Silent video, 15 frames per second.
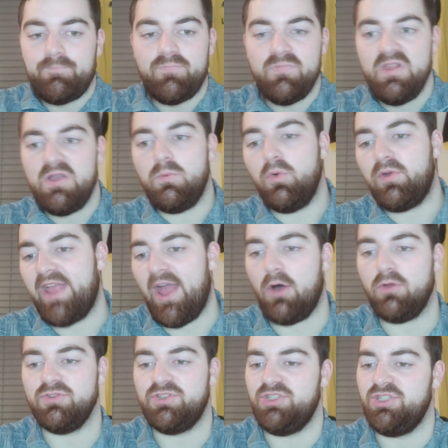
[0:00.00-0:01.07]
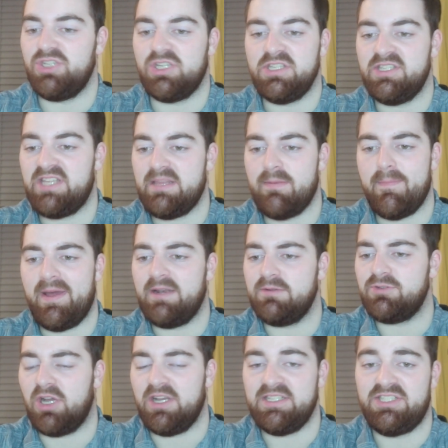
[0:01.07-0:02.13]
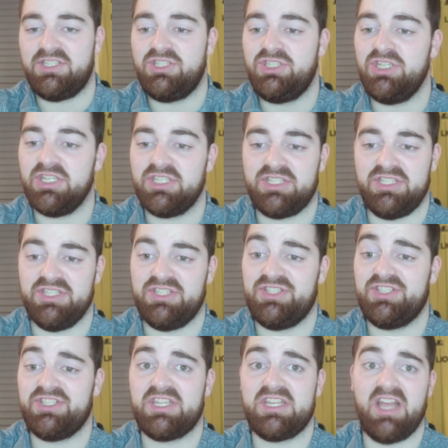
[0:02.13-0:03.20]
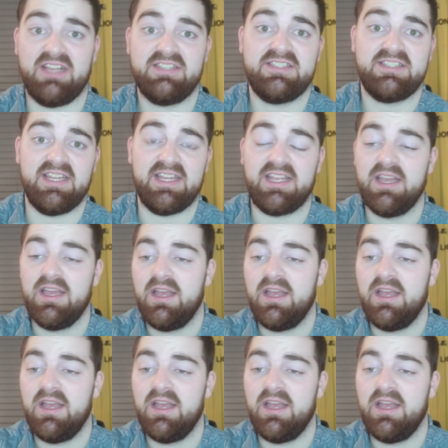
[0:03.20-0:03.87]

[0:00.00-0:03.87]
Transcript: We'll get on to, as you can see, the momentum chart is just disgusting.